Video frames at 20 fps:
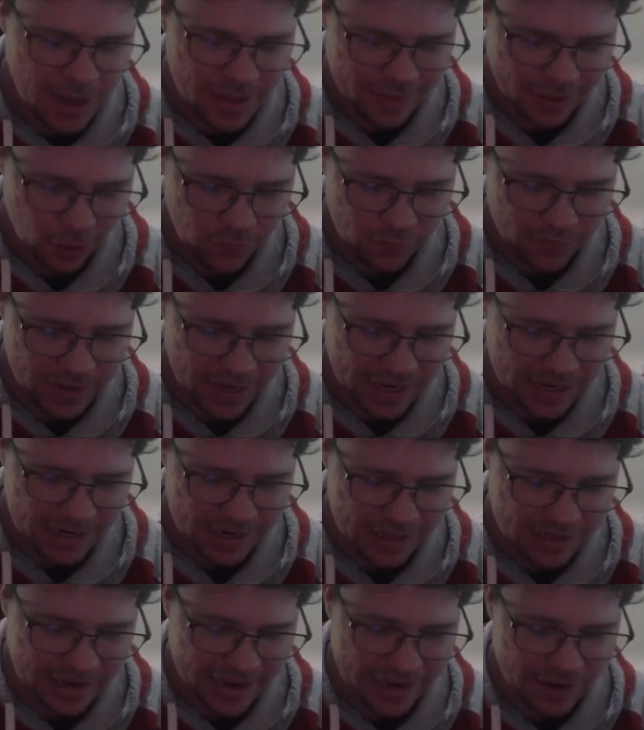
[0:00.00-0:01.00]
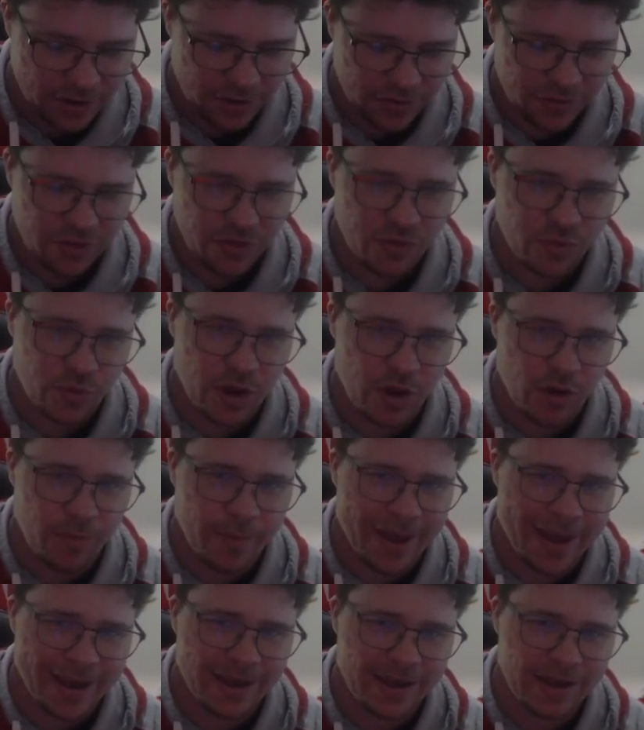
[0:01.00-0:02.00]
They hopefully get Nick Dacos as well
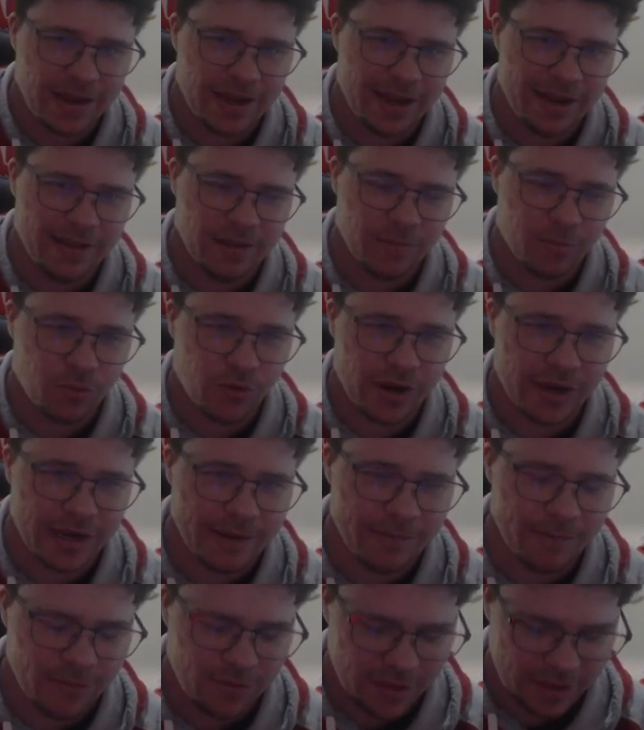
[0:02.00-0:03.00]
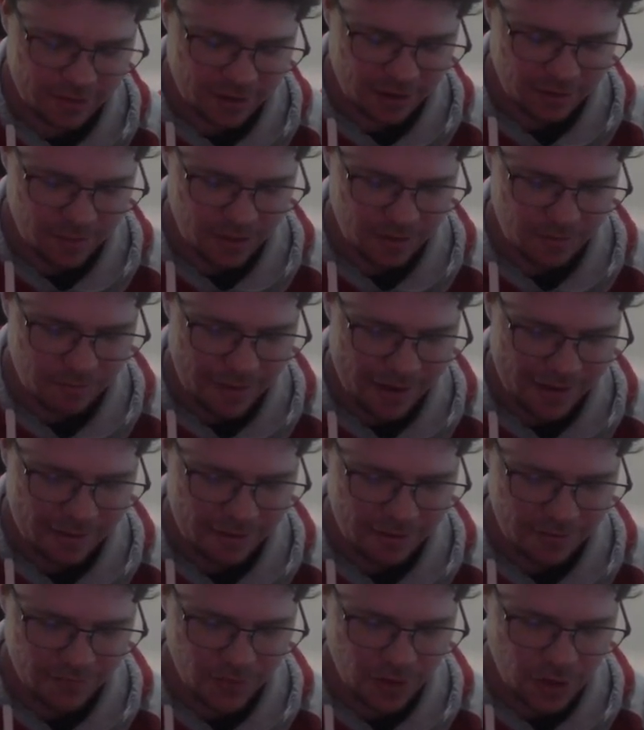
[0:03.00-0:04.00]
back in the prelims, so that's going to be
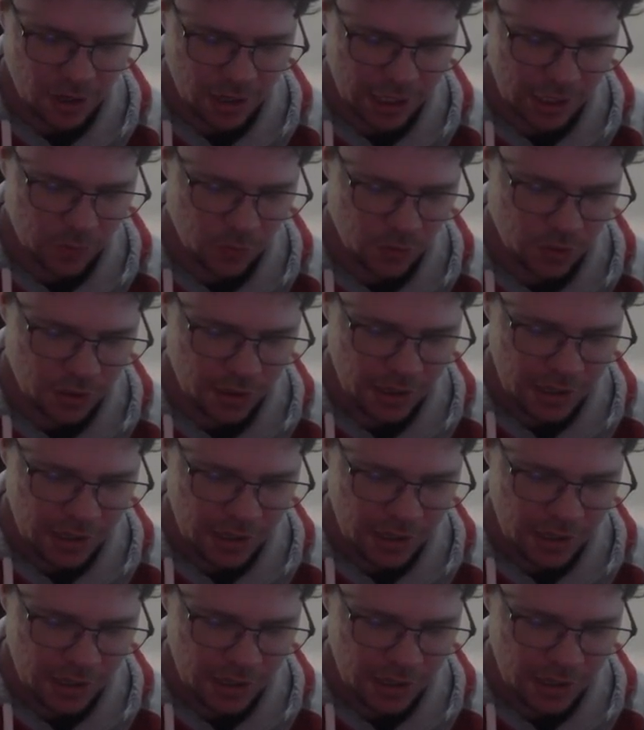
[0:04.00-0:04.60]
massive for Collingwood.